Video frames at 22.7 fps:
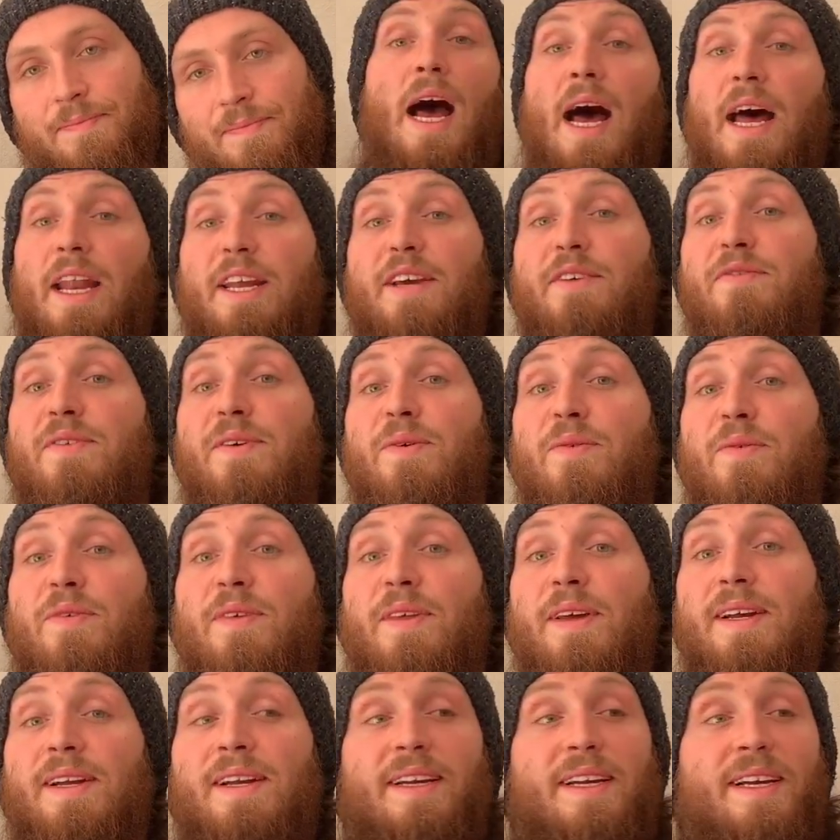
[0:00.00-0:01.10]
And if you
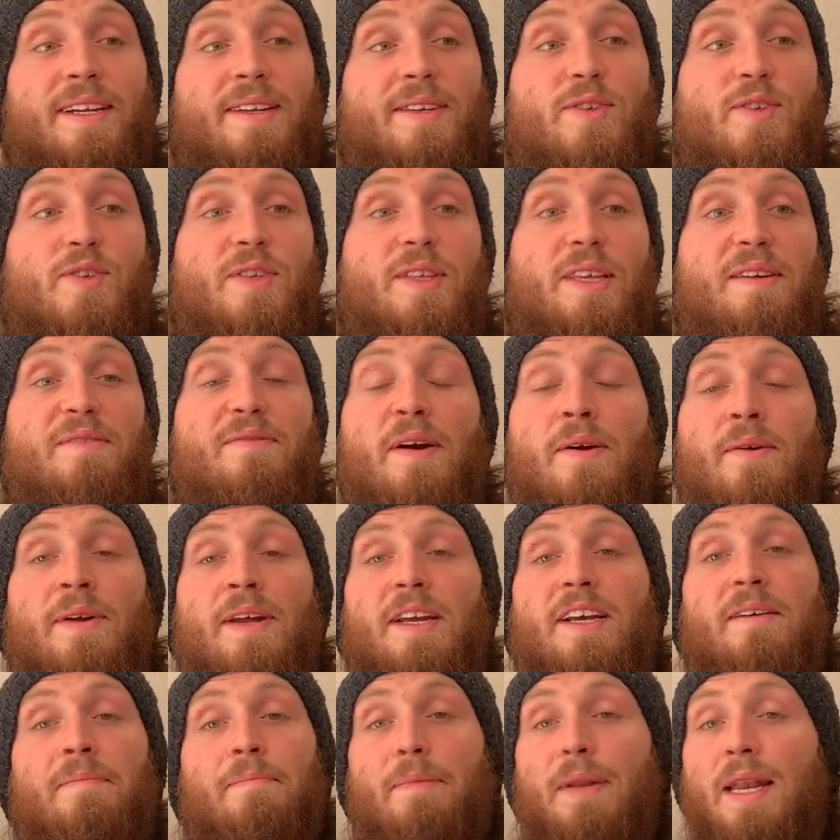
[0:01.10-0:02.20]
think it's the very
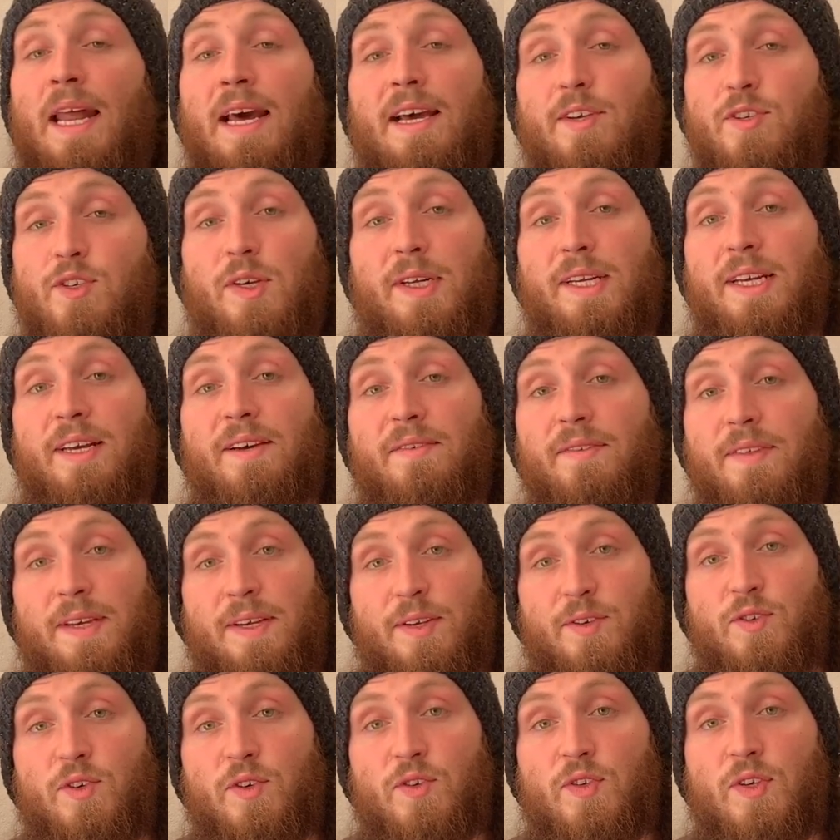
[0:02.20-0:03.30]
complexity of
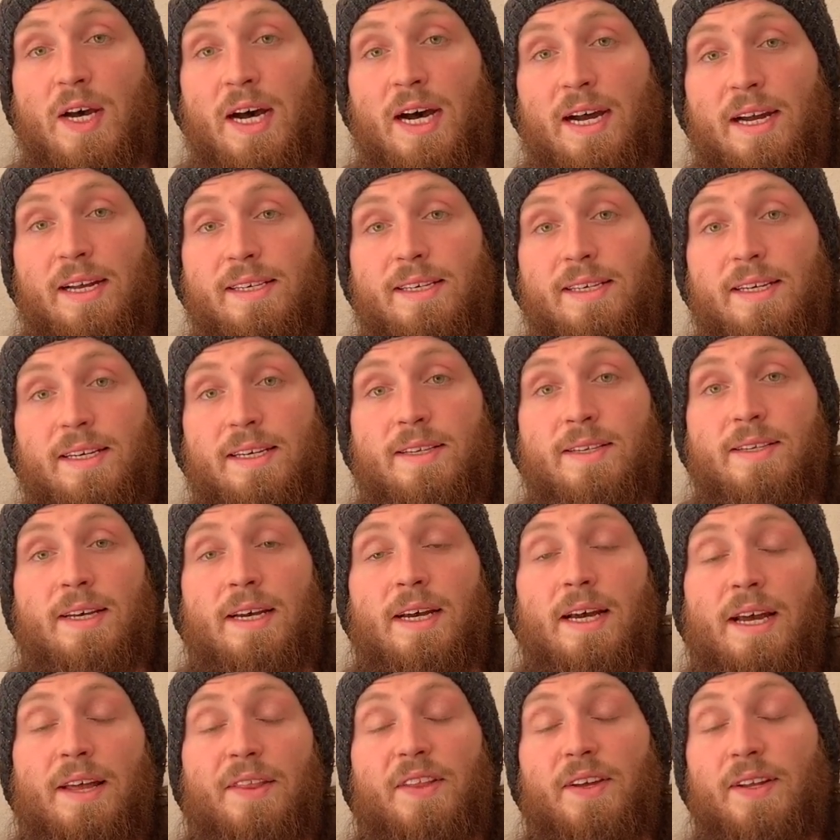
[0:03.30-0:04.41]
these societies
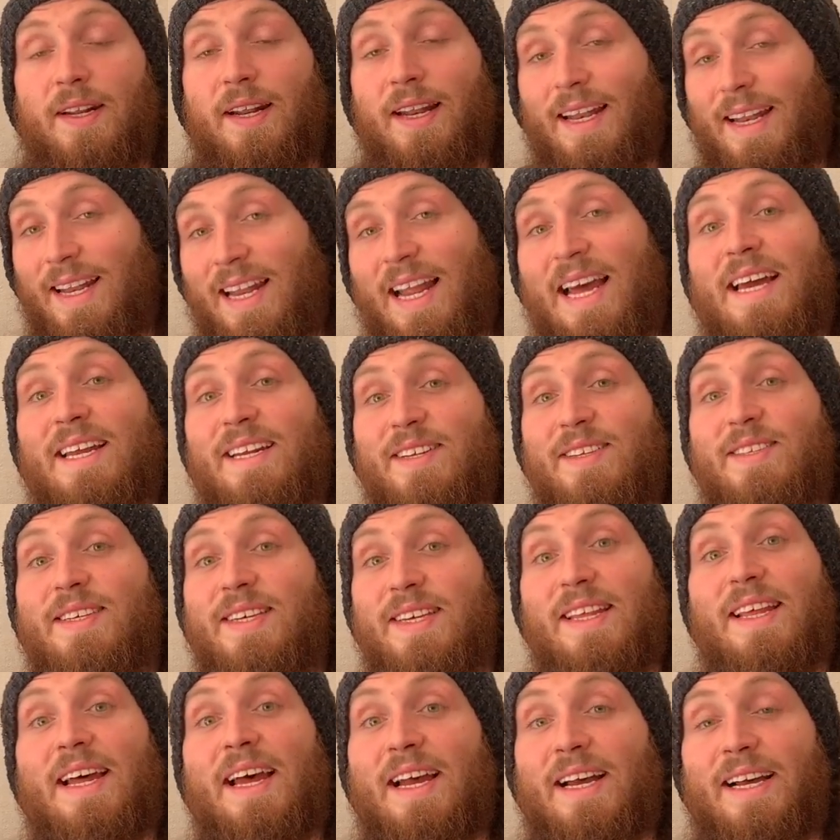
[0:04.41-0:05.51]
that led to
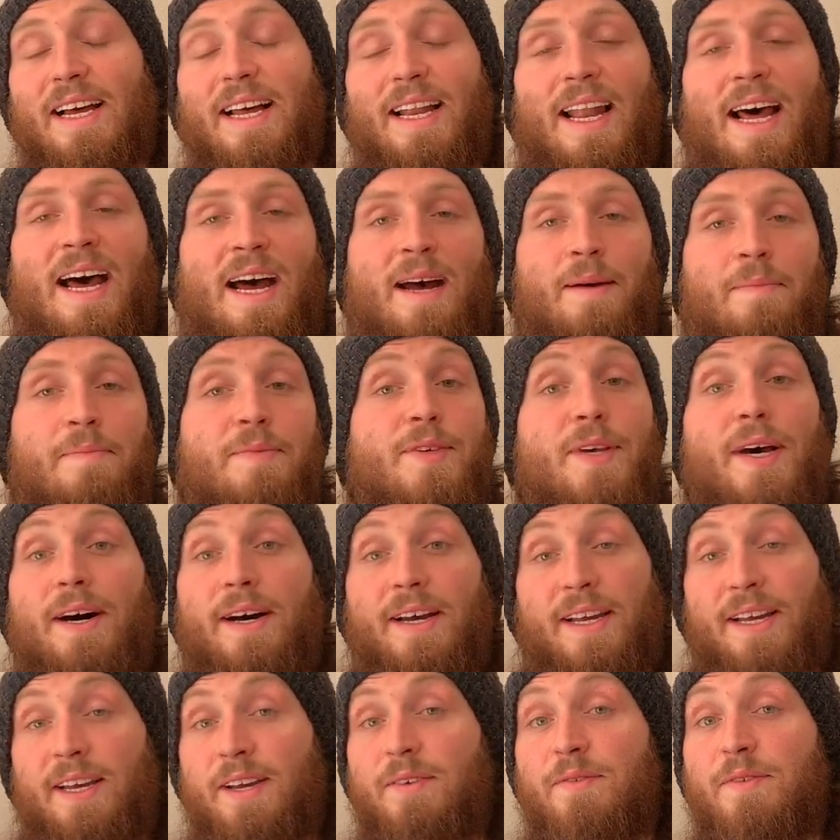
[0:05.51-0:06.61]
their collapse,
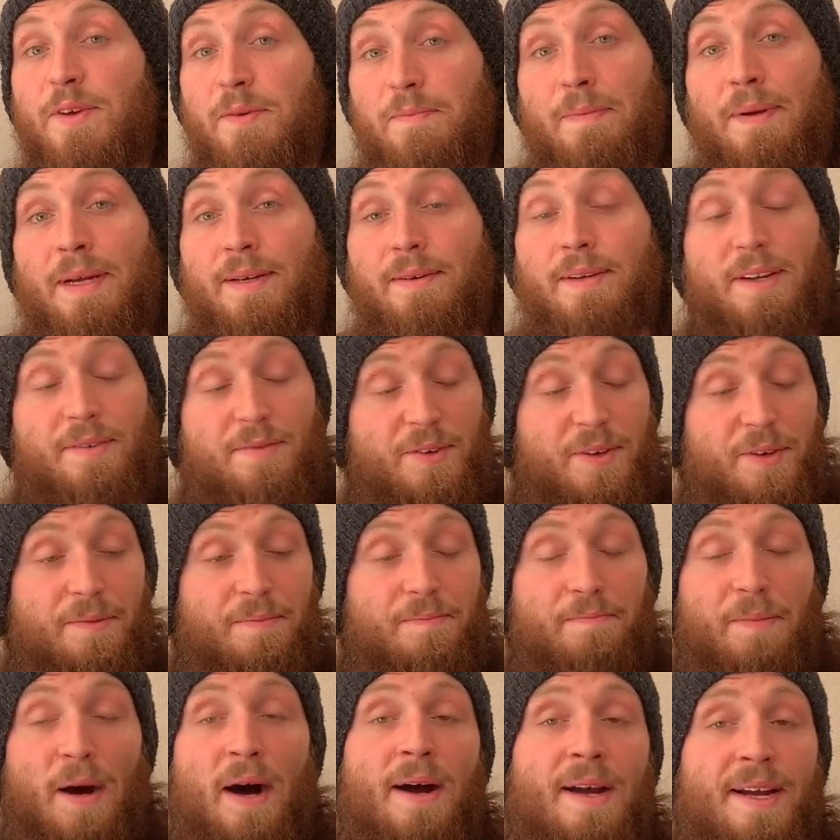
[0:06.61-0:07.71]
i.e. if you
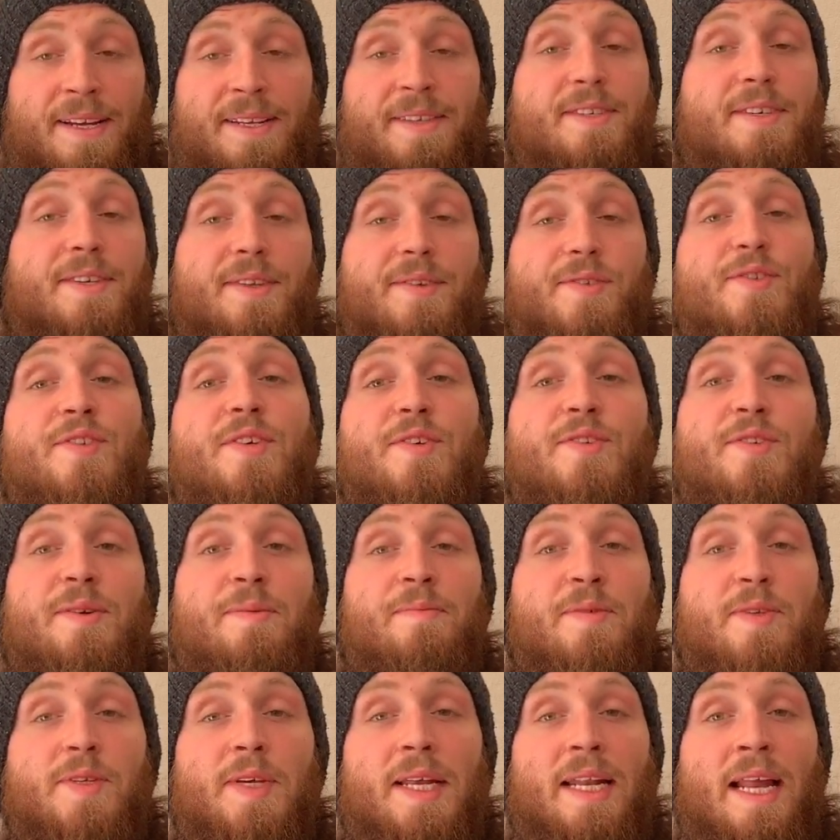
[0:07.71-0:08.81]
buy into the
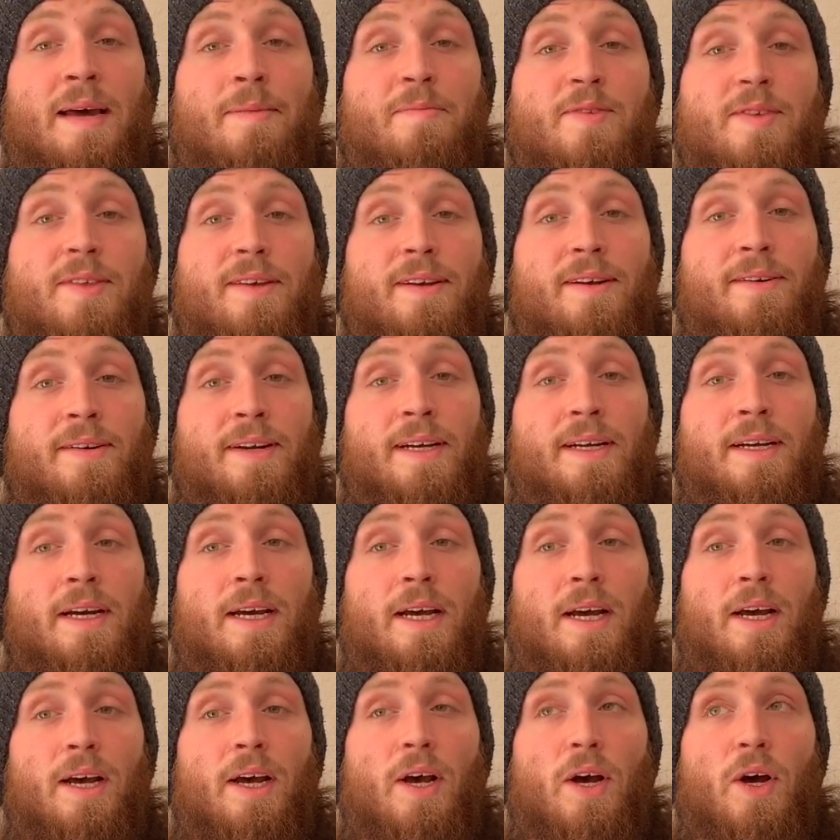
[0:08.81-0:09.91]
systems collapse theory,
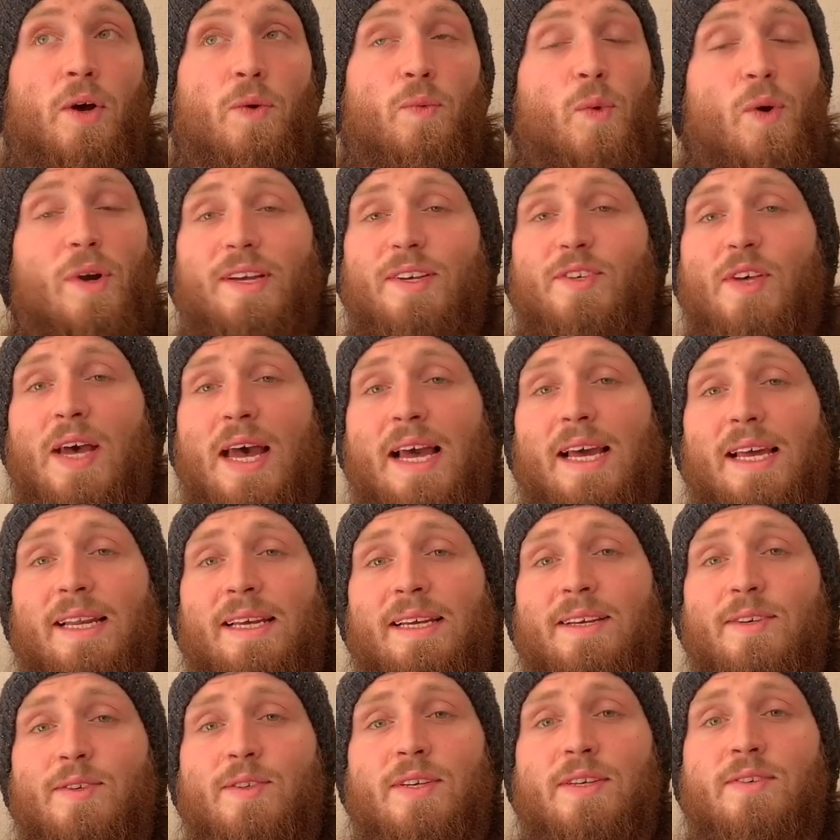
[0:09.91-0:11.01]
what exactly
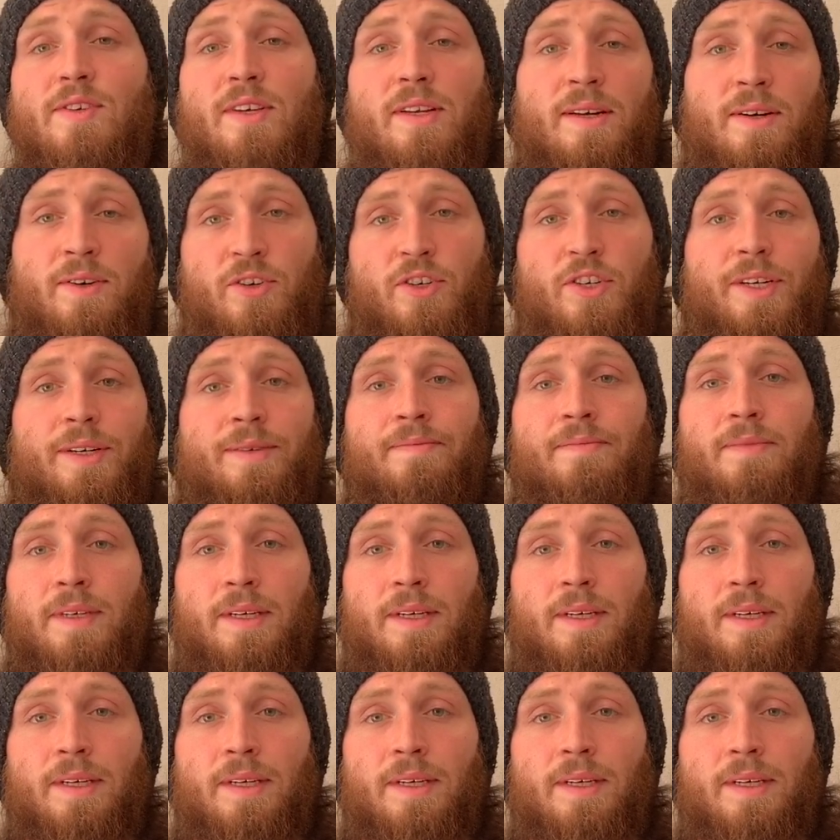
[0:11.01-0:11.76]
is the solution?